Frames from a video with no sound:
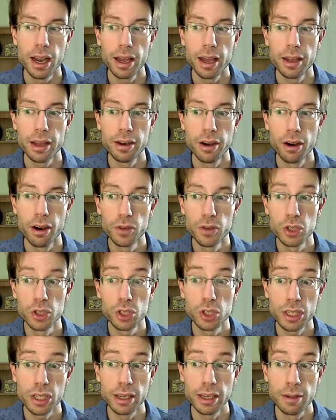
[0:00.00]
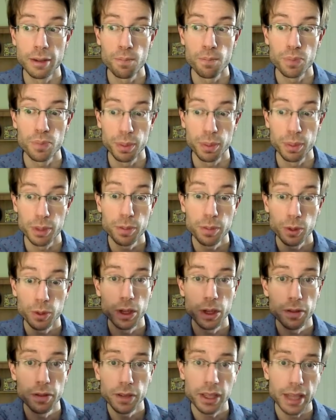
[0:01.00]
And obviously the people
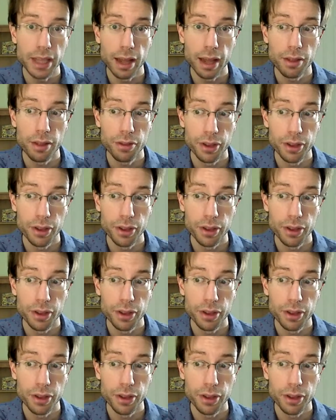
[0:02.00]
living that,